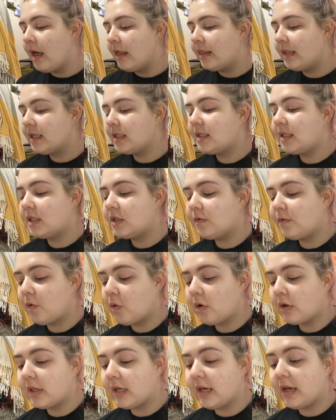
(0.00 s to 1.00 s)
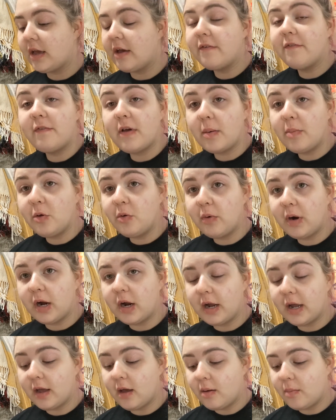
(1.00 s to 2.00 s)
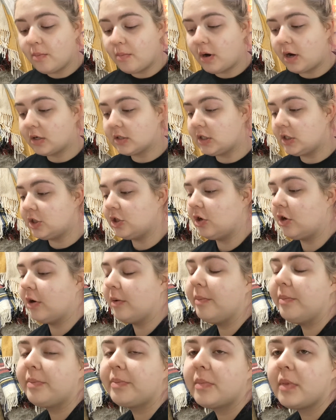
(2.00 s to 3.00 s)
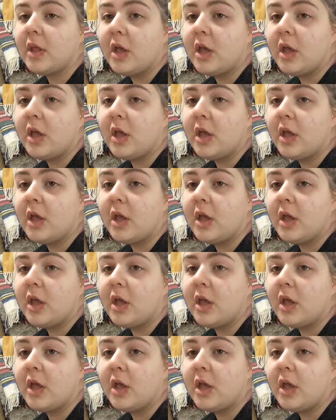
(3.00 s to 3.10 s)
This is for the February Boxycharm.